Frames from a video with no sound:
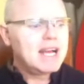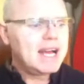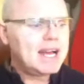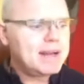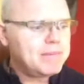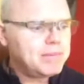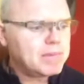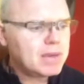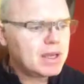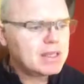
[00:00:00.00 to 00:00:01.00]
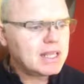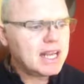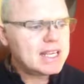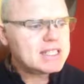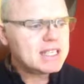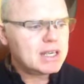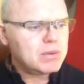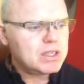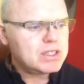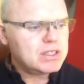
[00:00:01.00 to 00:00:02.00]
The last thing I
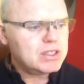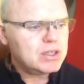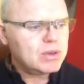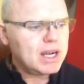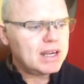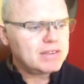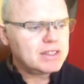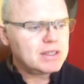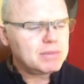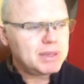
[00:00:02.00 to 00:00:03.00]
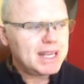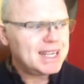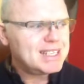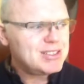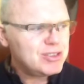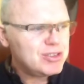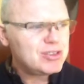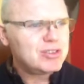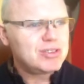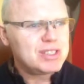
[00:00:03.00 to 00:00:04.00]
want you to do after plan is just
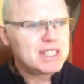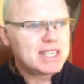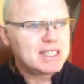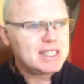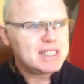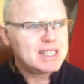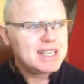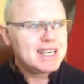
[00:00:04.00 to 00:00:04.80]
understand this.